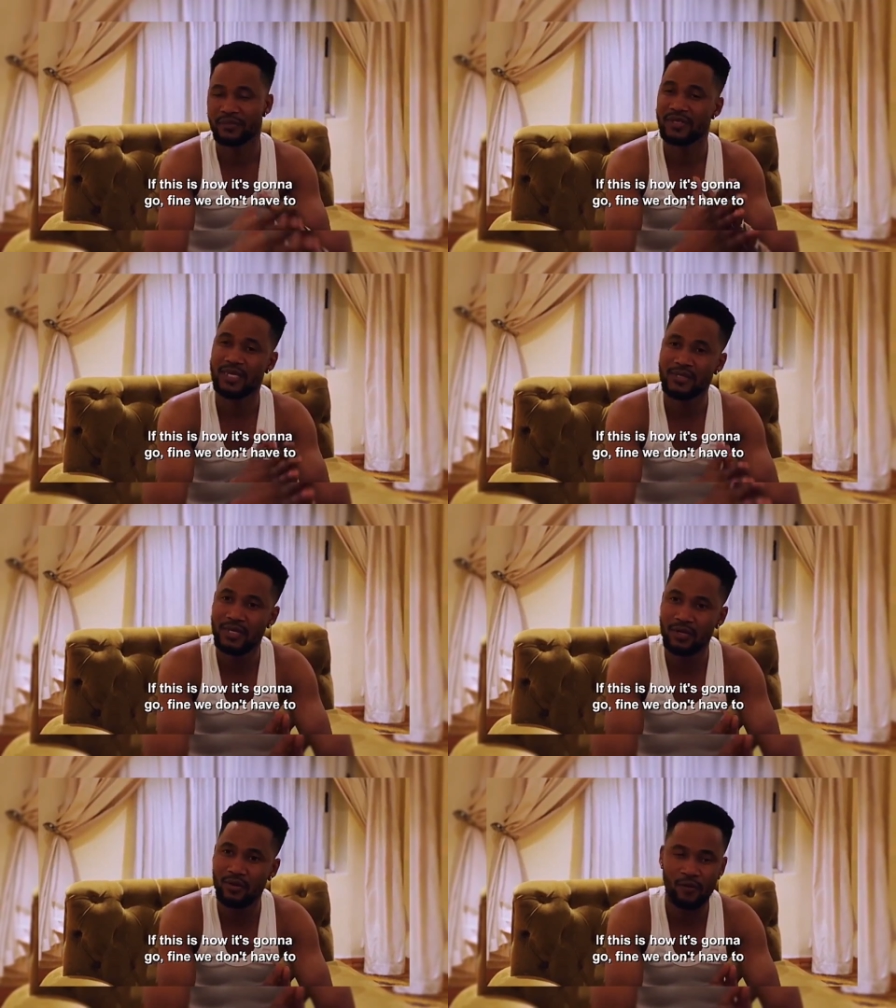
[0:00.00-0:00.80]
If this is
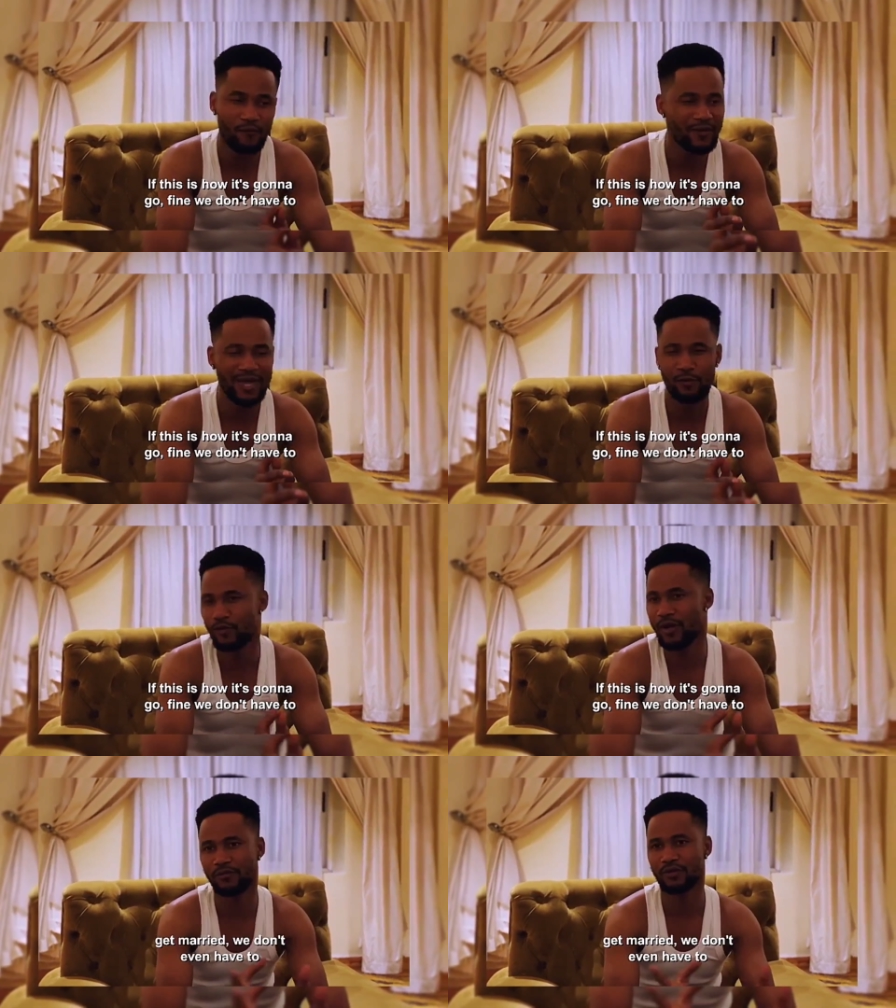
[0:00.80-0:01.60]
gonna go, fine,
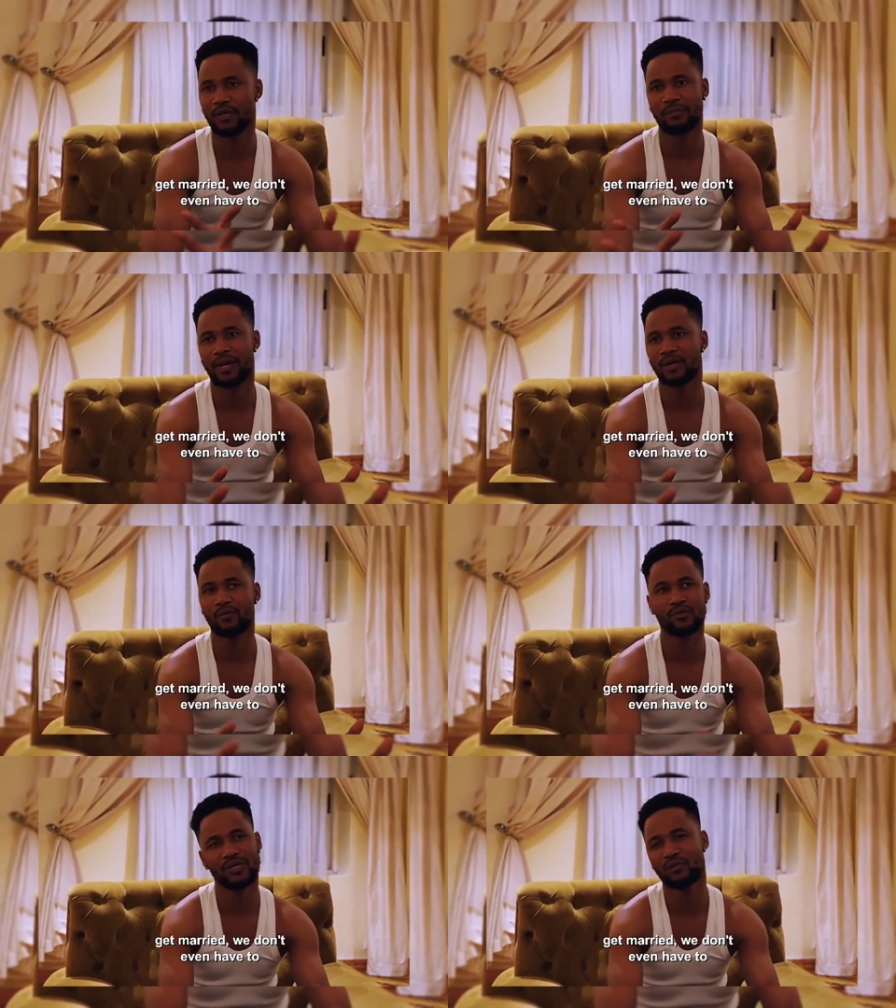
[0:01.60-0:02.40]
we don't have to get
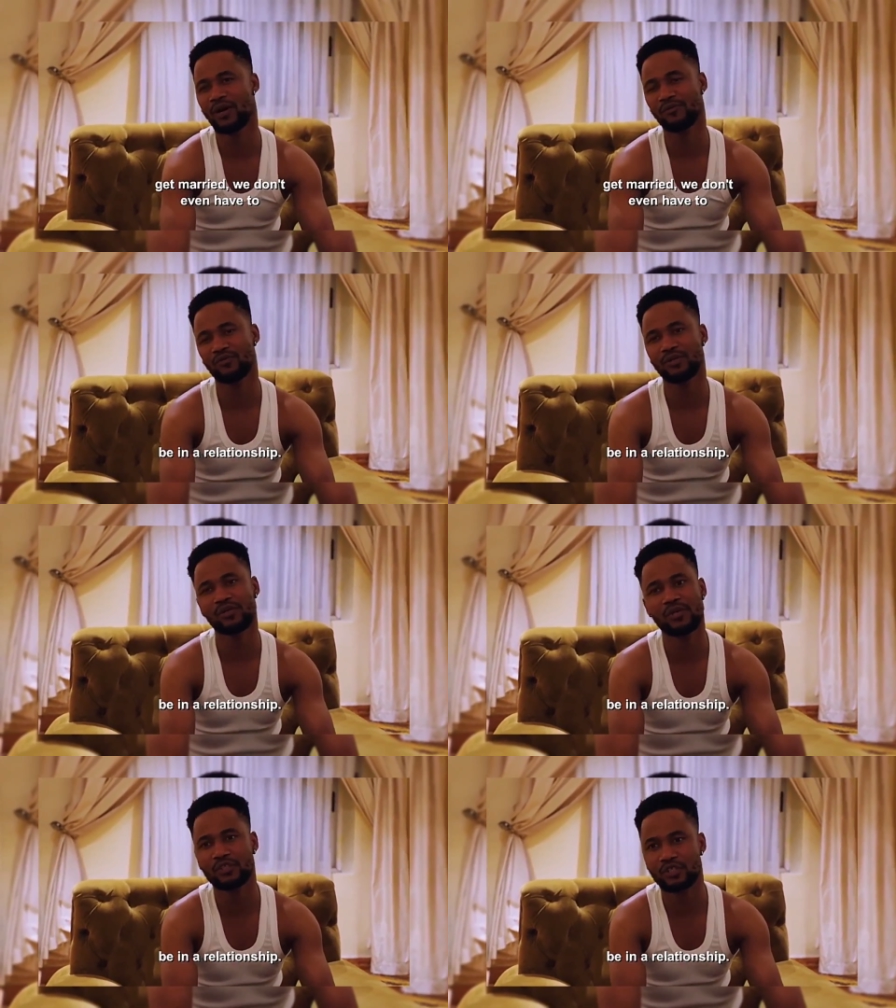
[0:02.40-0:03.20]
married, we don't even have to be
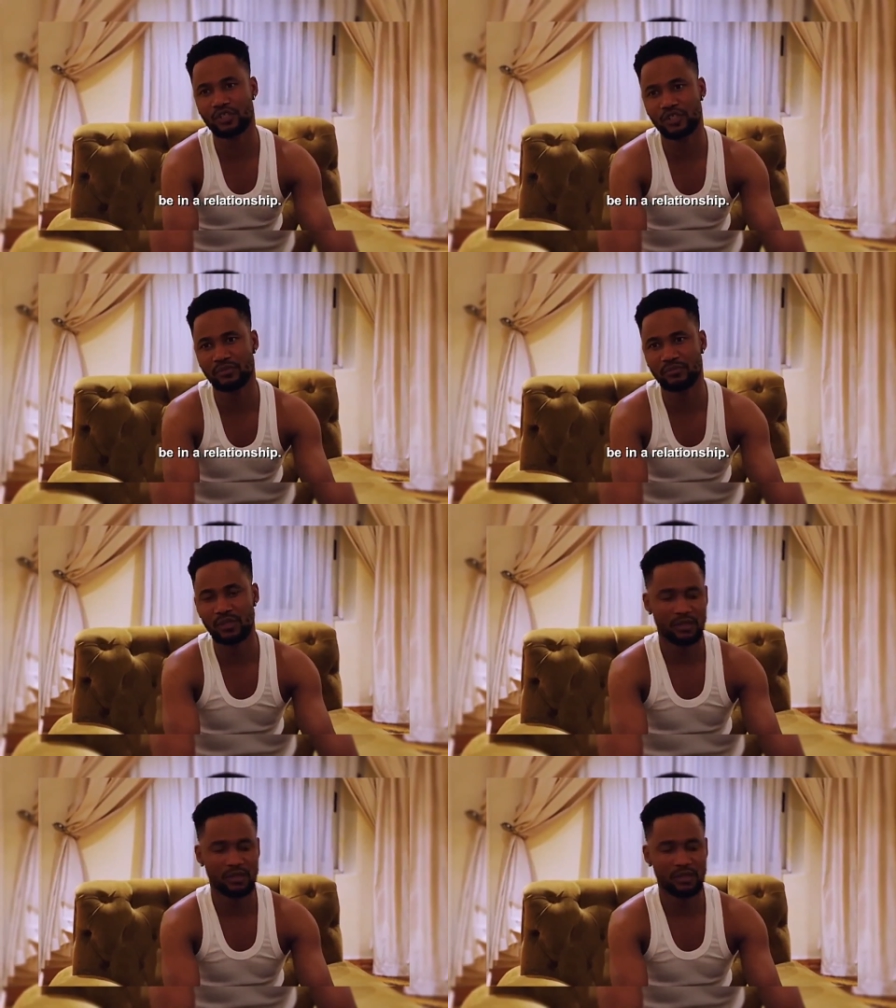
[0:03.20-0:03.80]
in a relationship.